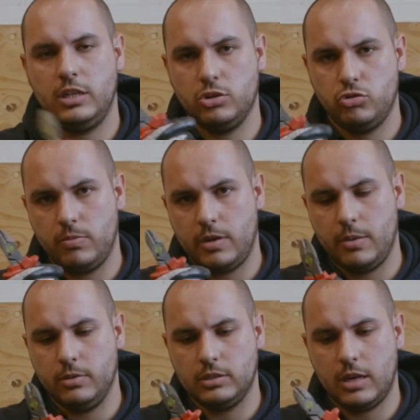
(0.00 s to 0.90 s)
you can strip
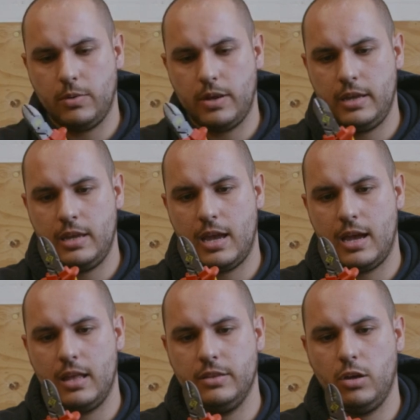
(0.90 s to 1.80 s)
cables that way.
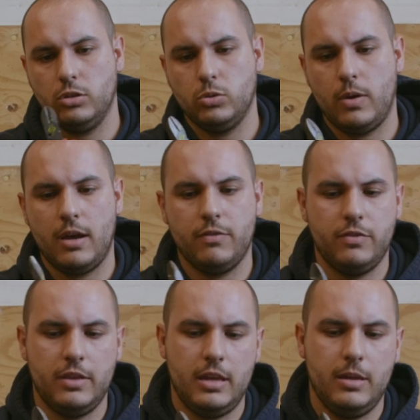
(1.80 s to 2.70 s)
And they also
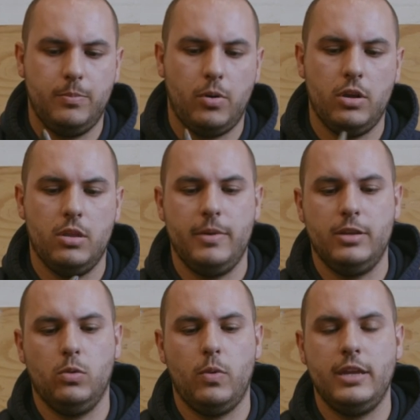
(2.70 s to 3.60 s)
have the point in the
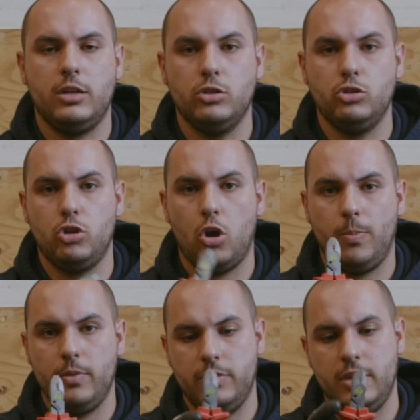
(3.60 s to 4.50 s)
middle where you can
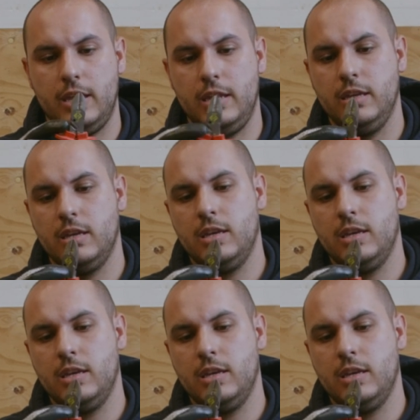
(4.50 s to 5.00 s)
chop the